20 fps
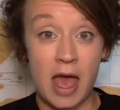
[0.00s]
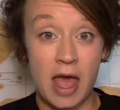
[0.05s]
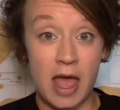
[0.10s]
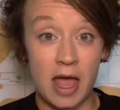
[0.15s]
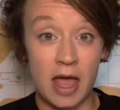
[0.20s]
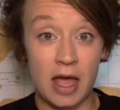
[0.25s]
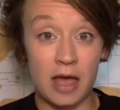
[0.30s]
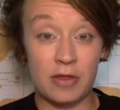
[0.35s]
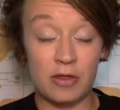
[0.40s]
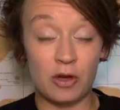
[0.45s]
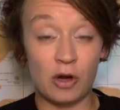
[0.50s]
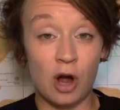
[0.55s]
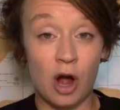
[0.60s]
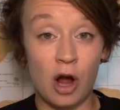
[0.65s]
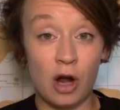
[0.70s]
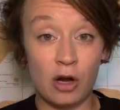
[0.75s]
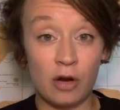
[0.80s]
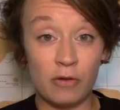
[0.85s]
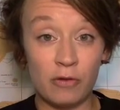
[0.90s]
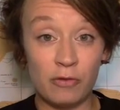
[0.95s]
And there
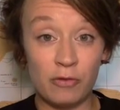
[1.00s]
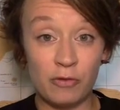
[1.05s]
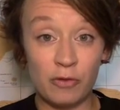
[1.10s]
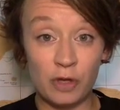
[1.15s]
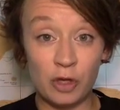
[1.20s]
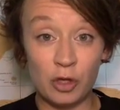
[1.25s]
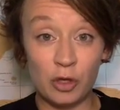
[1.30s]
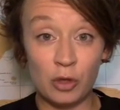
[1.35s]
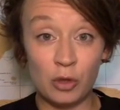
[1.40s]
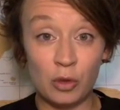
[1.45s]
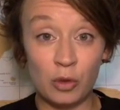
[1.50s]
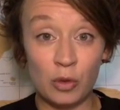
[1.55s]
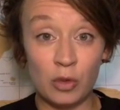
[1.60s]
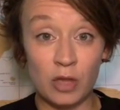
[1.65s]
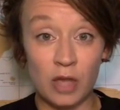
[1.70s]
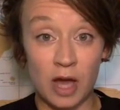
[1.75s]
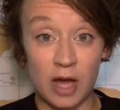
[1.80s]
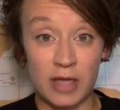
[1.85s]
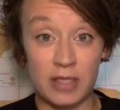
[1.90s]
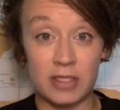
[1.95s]
are a few
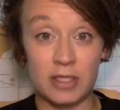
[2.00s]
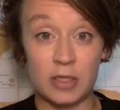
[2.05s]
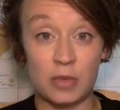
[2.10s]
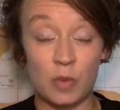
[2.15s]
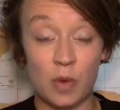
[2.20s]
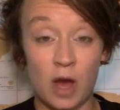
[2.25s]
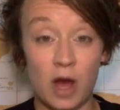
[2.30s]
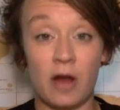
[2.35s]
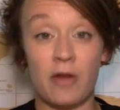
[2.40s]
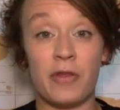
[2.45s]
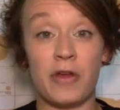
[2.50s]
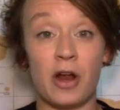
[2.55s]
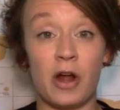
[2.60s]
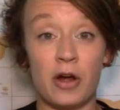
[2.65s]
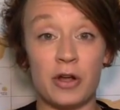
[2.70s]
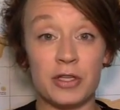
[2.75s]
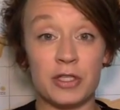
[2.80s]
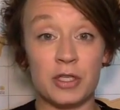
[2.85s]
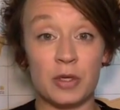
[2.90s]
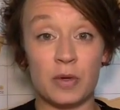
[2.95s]
lines as well that
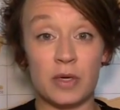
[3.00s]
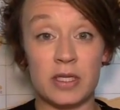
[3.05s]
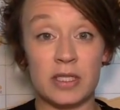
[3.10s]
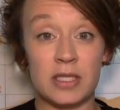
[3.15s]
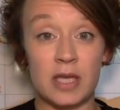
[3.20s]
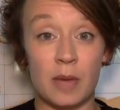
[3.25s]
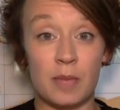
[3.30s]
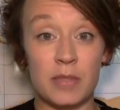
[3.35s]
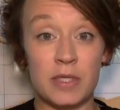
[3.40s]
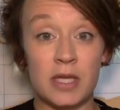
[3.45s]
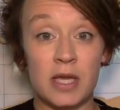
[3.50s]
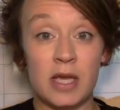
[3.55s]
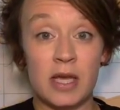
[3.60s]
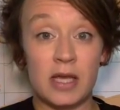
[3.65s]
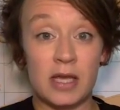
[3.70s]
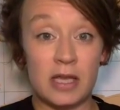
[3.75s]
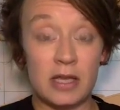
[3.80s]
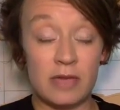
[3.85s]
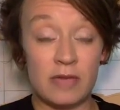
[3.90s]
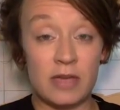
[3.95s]
also accept
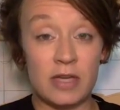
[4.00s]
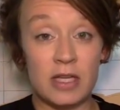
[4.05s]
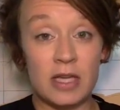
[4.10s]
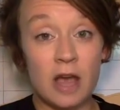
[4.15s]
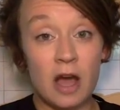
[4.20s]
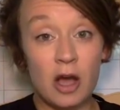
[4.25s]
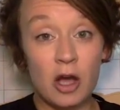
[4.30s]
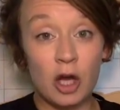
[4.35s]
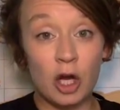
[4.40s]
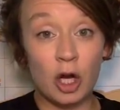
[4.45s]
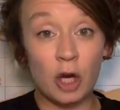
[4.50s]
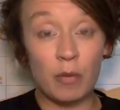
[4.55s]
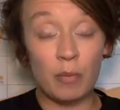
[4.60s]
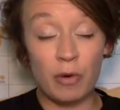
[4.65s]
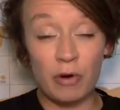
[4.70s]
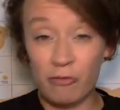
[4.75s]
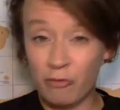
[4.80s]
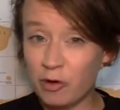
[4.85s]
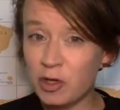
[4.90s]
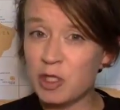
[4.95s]
even younger,
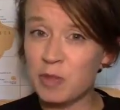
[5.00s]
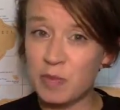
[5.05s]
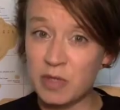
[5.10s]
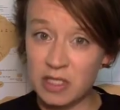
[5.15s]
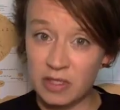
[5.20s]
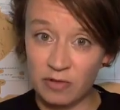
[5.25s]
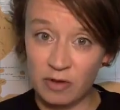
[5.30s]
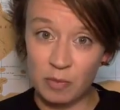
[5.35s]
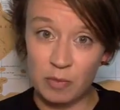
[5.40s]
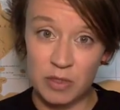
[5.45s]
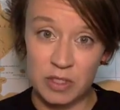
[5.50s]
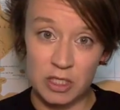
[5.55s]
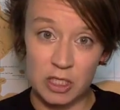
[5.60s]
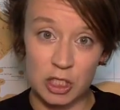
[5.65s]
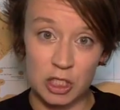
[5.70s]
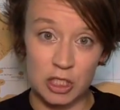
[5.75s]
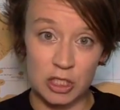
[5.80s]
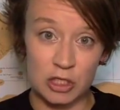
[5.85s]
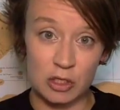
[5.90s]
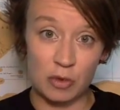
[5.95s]
but for specific
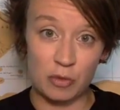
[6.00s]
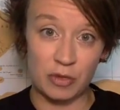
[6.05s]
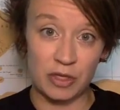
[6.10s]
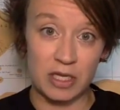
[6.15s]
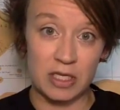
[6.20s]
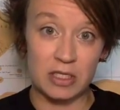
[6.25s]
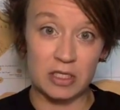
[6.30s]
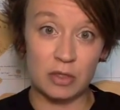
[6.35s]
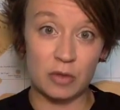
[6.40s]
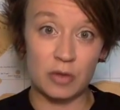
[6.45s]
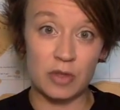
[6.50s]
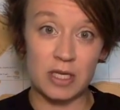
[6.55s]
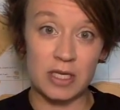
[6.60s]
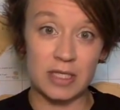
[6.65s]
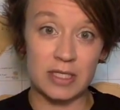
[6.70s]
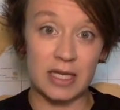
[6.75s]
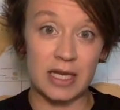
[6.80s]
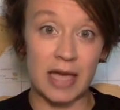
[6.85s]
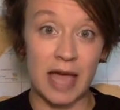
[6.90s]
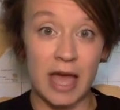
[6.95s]
positions only. So
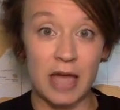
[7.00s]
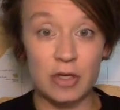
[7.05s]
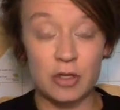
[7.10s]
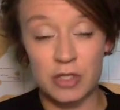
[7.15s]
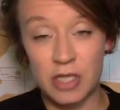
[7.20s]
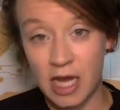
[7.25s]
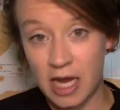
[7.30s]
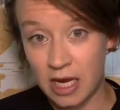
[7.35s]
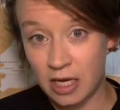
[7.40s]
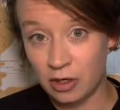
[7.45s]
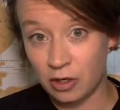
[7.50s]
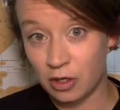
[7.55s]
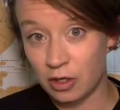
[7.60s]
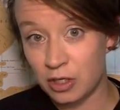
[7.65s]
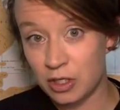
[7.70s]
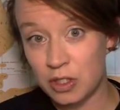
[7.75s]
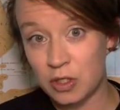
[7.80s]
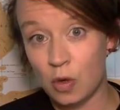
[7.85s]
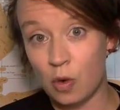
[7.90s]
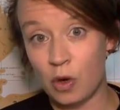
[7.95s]
things like
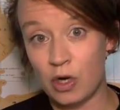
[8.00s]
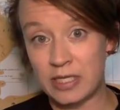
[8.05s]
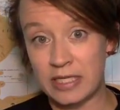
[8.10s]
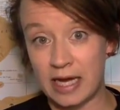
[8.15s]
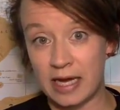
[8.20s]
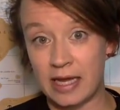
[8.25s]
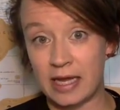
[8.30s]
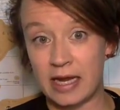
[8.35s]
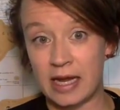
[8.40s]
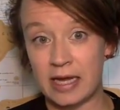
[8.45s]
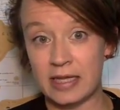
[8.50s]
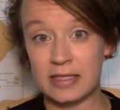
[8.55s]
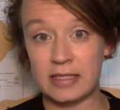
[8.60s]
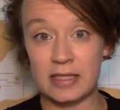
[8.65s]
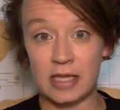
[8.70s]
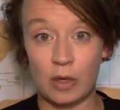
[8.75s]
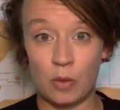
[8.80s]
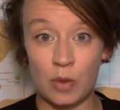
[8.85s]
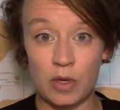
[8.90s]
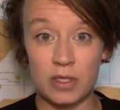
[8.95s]
entertainers or deck cadets,
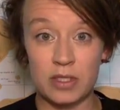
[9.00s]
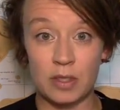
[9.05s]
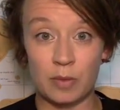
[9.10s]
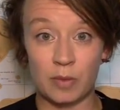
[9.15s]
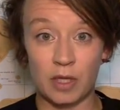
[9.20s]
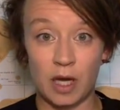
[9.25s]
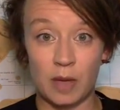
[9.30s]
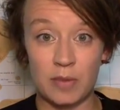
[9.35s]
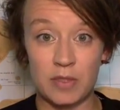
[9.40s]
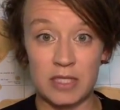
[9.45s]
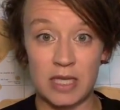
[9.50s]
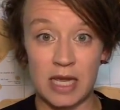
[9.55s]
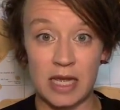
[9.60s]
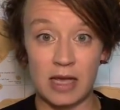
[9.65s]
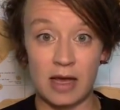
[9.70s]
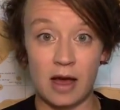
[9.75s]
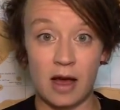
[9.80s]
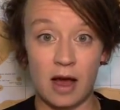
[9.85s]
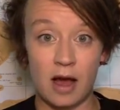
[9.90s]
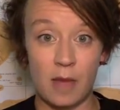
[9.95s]
they will sometimes
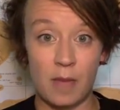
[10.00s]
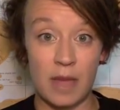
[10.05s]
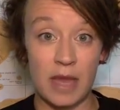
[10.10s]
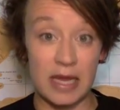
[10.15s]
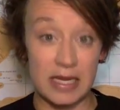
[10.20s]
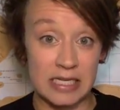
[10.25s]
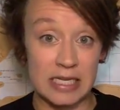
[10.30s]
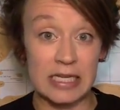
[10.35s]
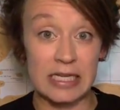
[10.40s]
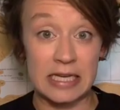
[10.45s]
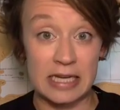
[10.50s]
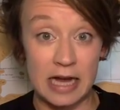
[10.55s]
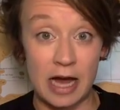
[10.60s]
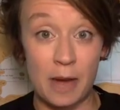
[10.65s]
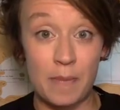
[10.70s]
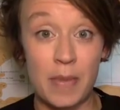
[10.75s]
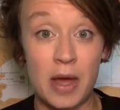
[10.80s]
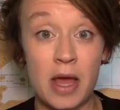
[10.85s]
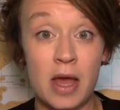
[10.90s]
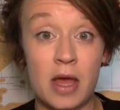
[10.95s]
take 18 and
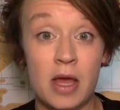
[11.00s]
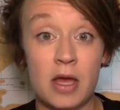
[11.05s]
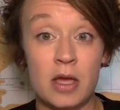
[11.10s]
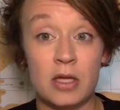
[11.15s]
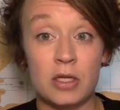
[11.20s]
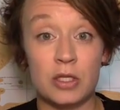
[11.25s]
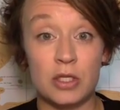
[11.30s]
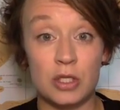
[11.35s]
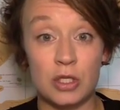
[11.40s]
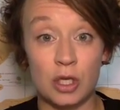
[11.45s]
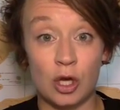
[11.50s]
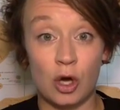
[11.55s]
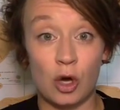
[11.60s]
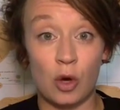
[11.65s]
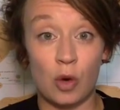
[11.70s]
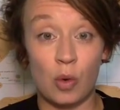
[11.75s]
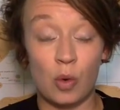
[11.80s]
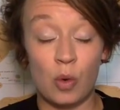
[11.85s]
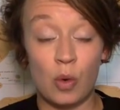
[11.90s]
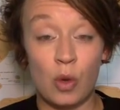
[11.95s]
up.
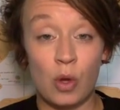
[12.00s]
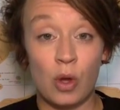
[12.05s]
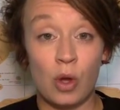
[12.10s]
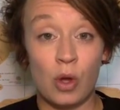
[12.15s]
So